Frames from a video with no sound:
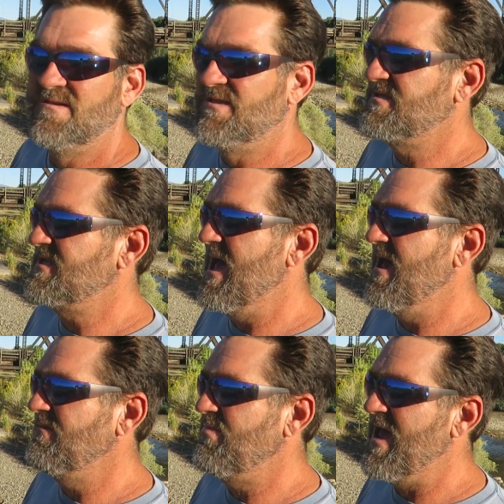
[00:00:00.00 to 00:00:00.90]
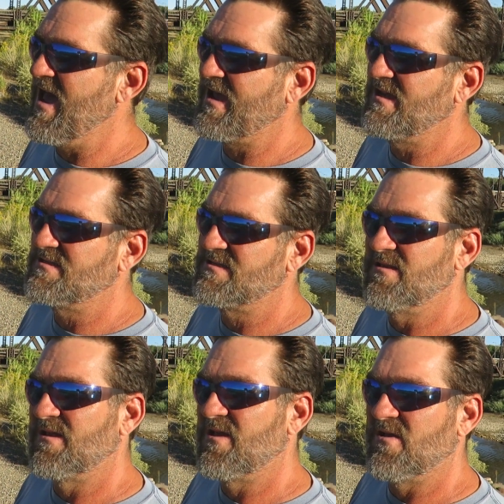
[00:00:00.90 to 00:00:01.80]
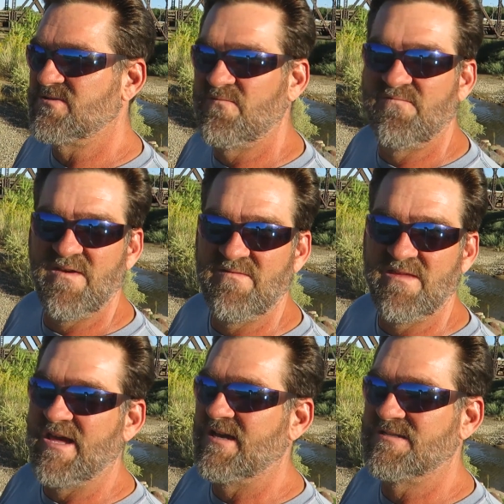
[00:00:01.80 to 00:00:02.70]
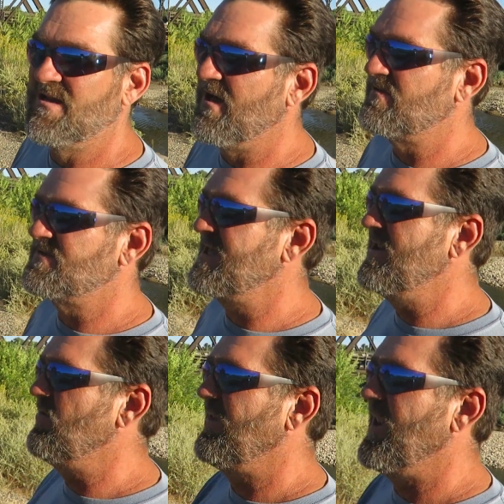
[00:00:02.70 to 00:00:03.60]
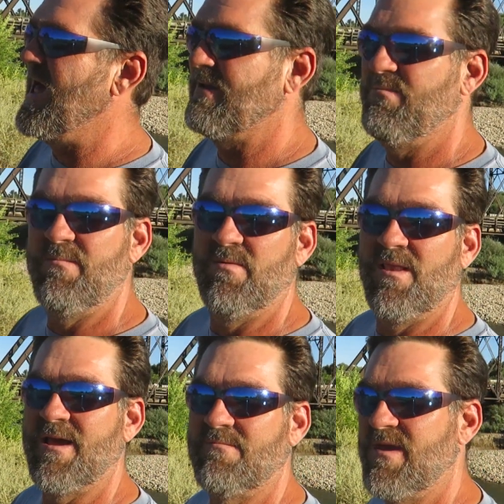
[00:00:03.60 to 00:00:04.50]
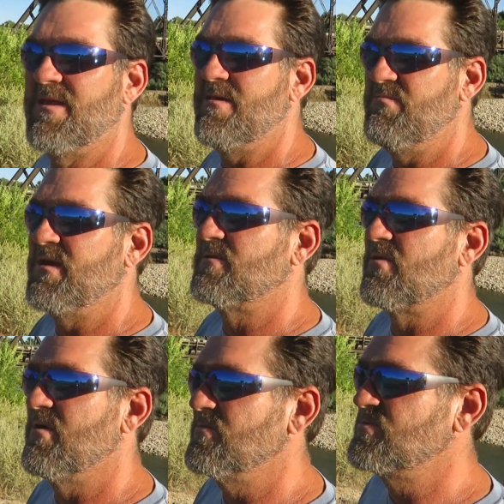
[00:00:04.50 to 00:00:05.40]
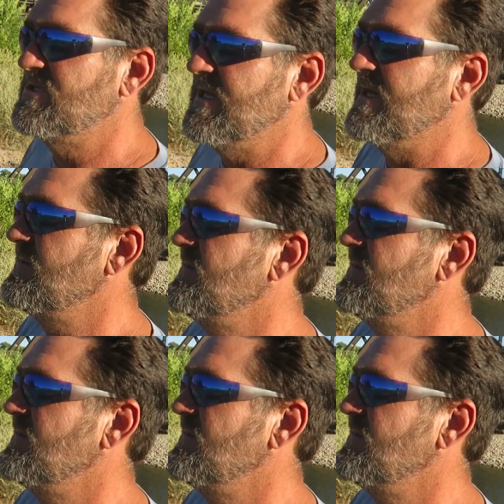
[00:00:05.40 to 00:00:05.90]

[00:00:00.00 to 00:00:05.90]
design package that's going to cost you $50,000. They don't like people like me that build their own shit.